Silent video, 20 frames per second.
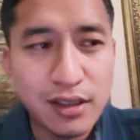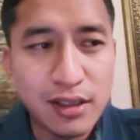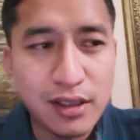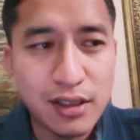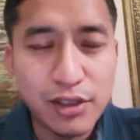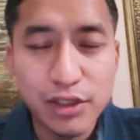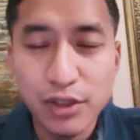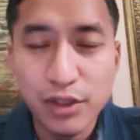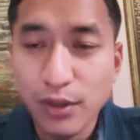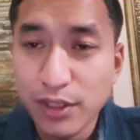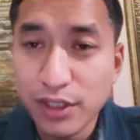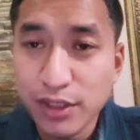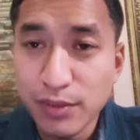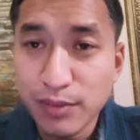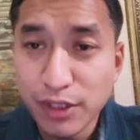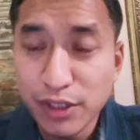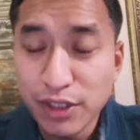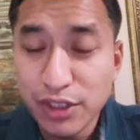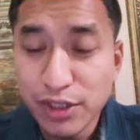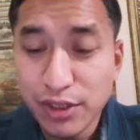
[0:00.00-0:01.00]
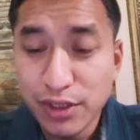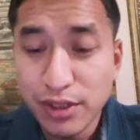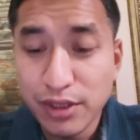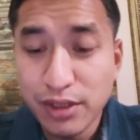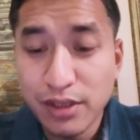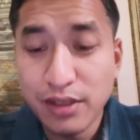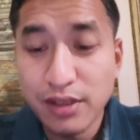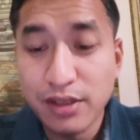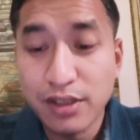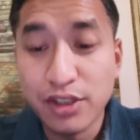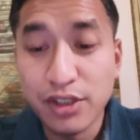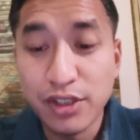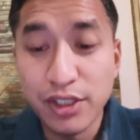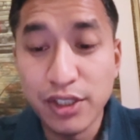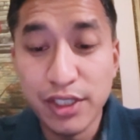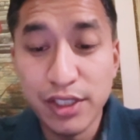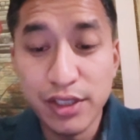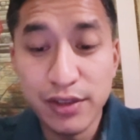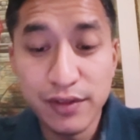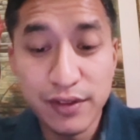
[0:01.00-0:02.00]
You also mentioned the
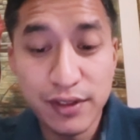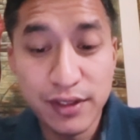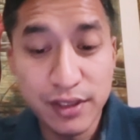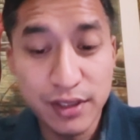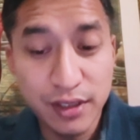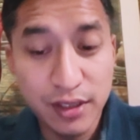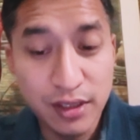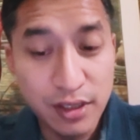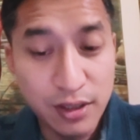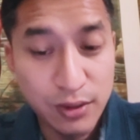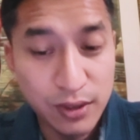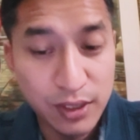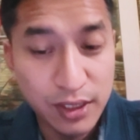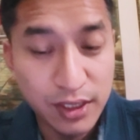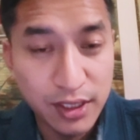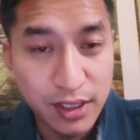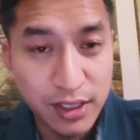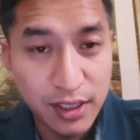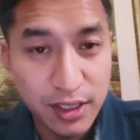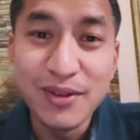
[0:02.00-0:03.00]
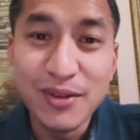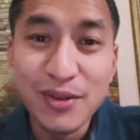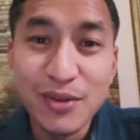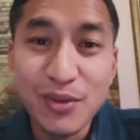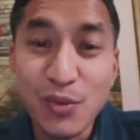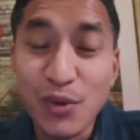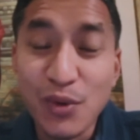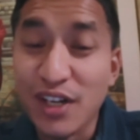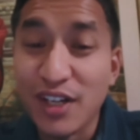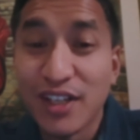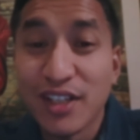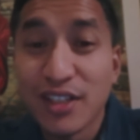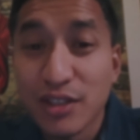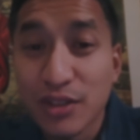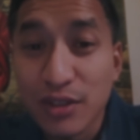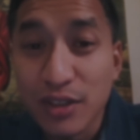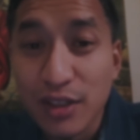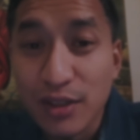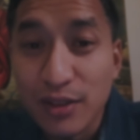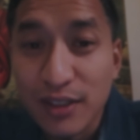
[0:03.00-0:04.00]
Treaty of Sugauli. Where is
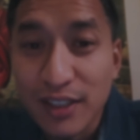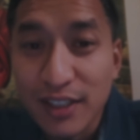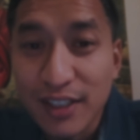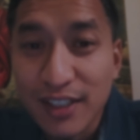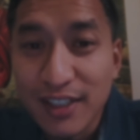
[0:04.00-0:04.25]
Sugauli?